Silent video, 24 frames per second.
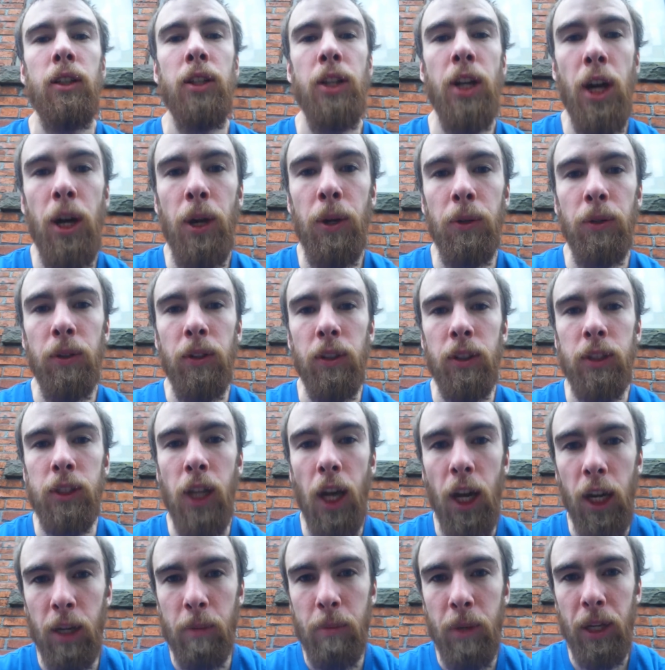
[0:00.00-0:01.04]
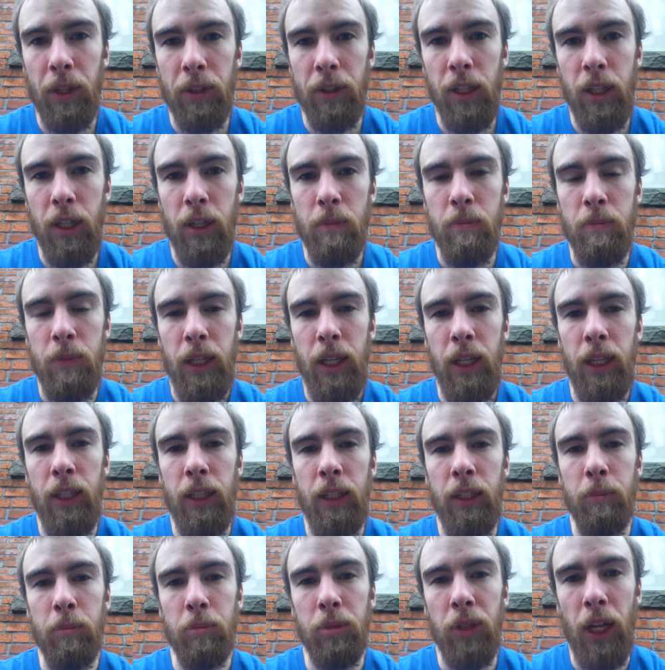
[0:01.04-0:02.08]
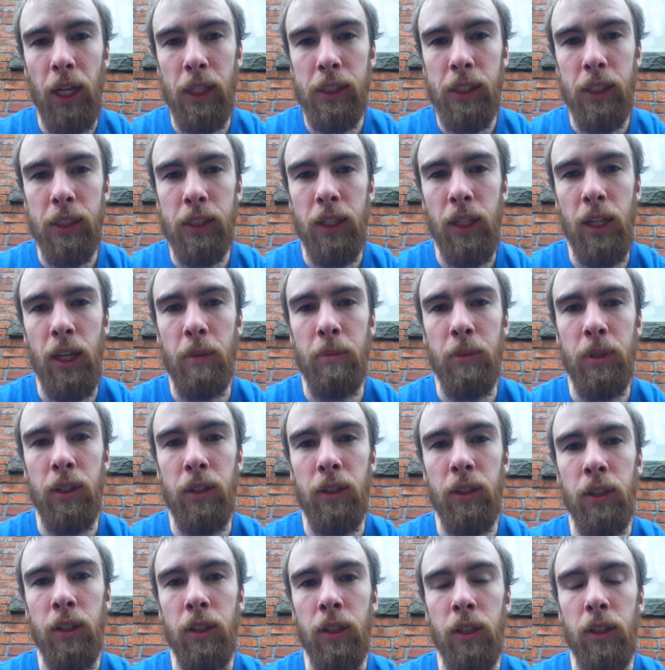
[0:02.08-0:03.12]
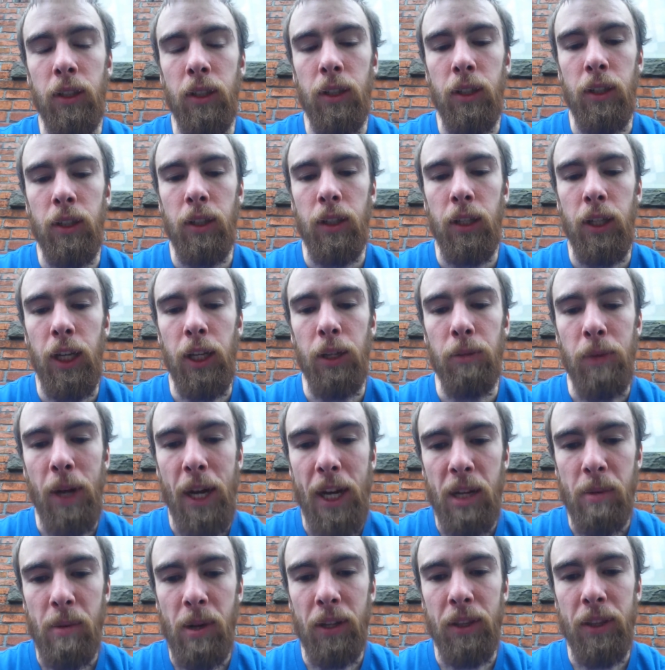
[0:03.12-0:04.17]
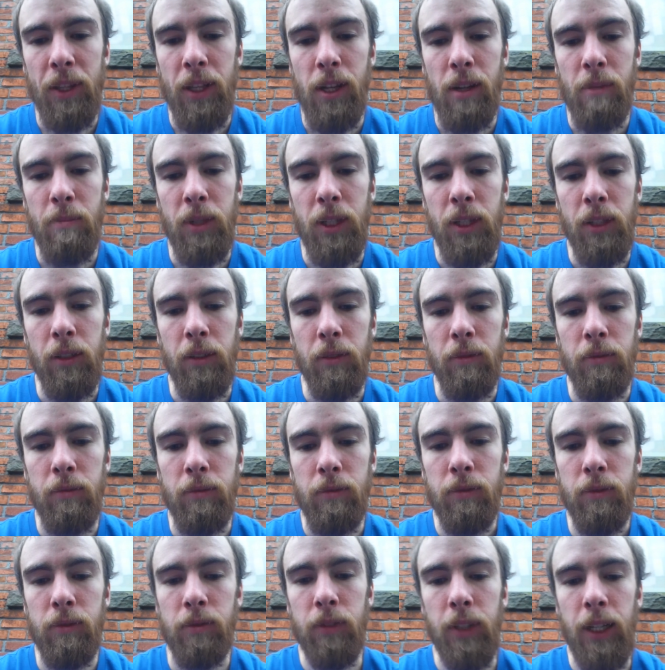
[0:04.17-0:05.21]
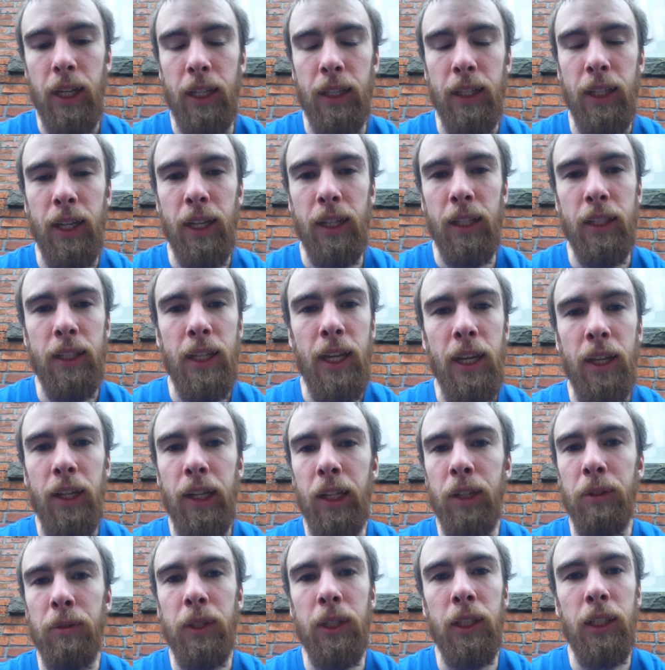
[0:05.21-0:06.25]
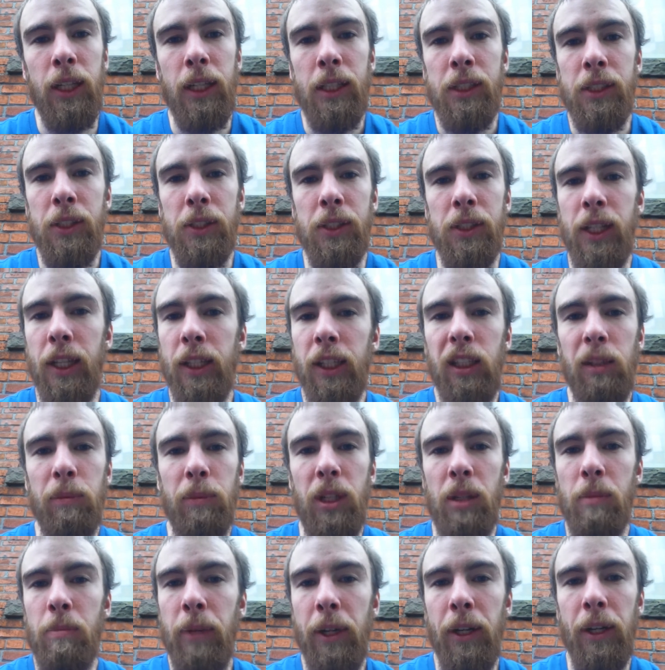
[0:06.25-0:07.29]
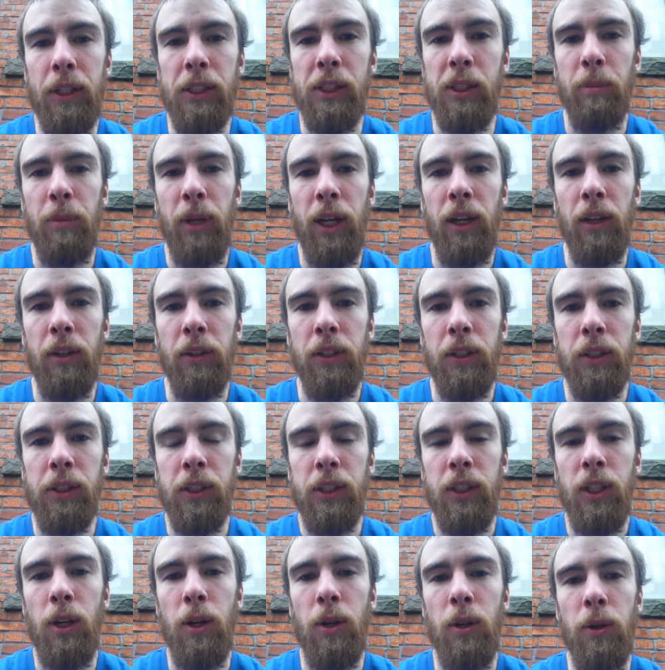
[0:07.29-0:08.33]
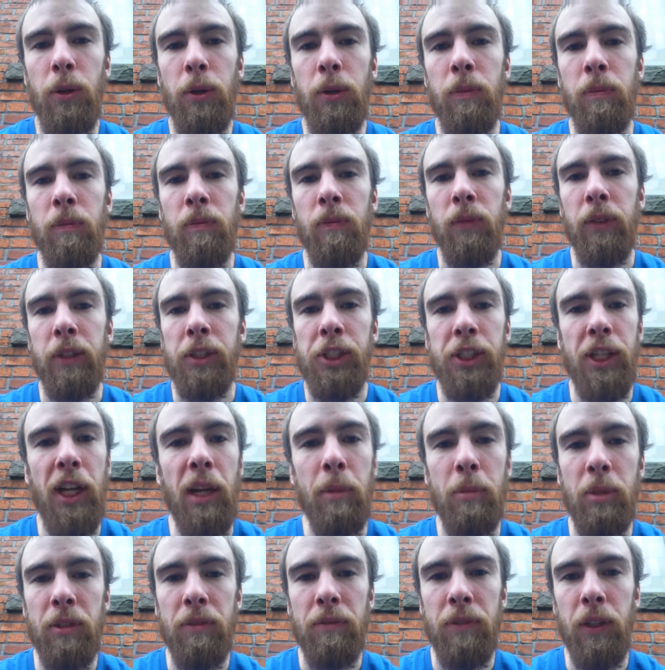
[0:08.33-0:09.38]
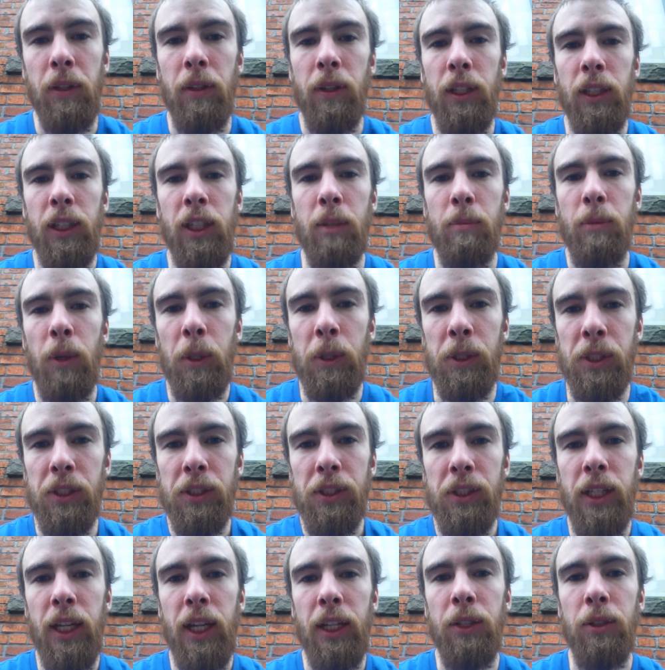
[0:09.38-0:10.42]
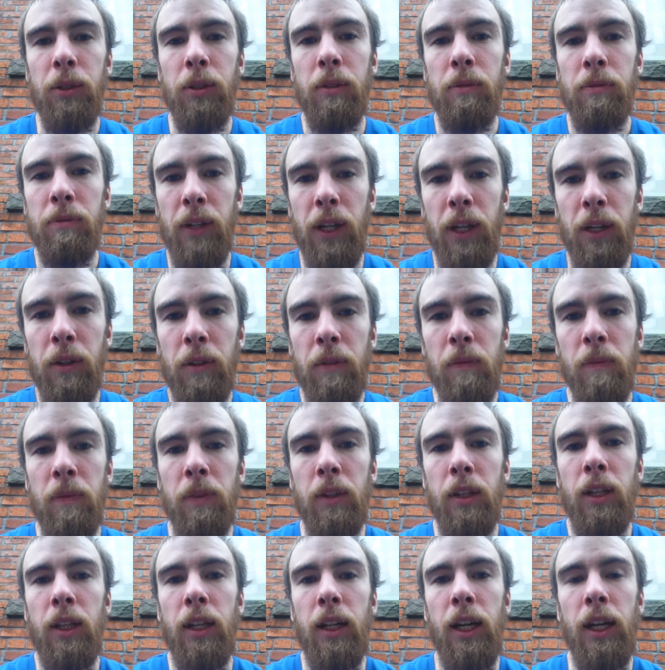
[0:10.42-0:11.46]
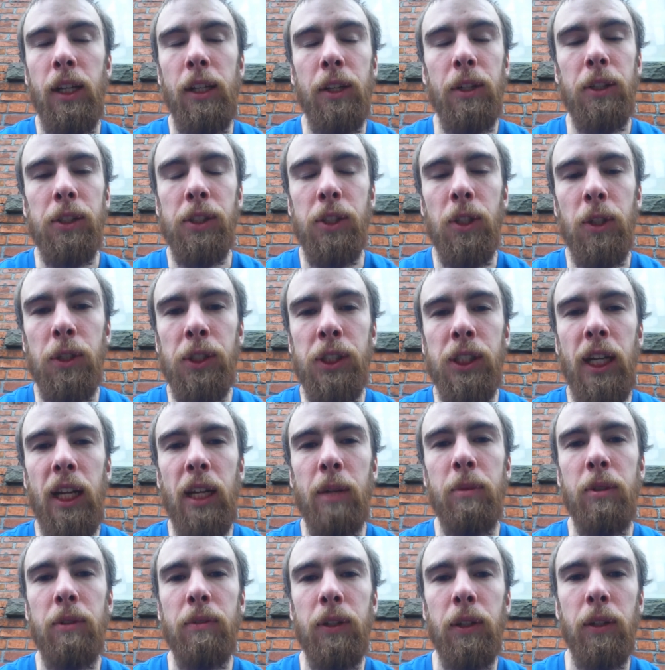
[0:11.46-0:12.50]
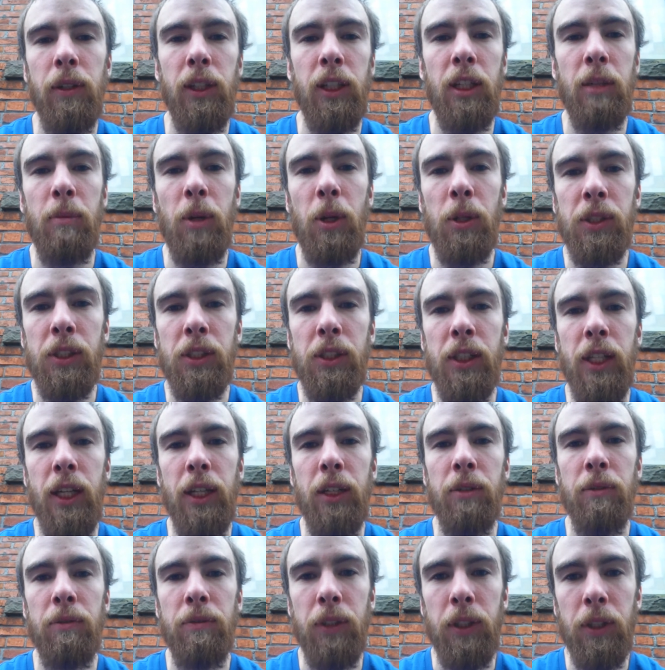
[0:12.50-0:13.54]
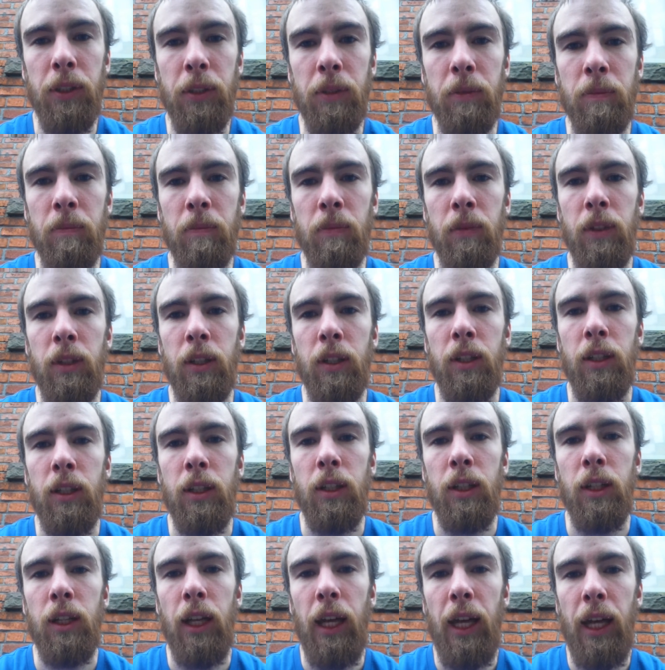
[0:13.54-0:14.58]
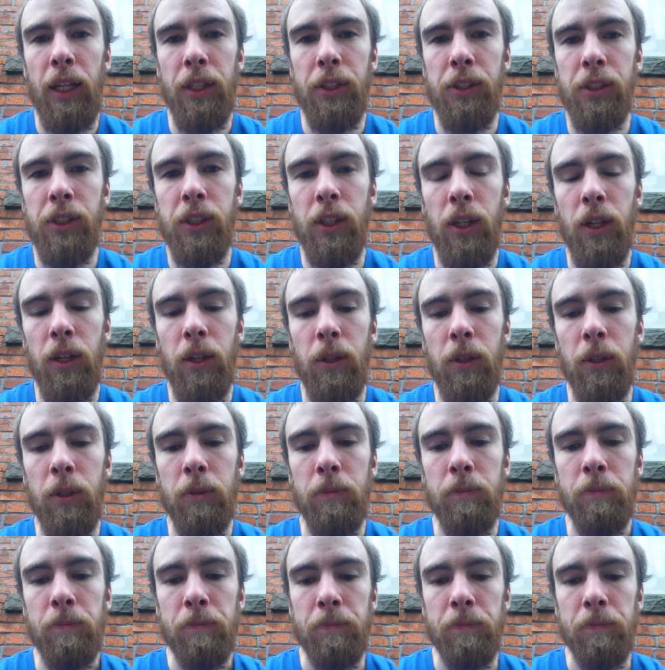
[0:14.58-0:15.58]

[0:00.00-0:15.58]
known. Talk about them and process them and write about them. And at the end of the day, you got to realize there's nothing to be embarrassed about. There's no shame in feeling the emotions that you felt, and there's no shame in feeling the emotions that you feel. And so,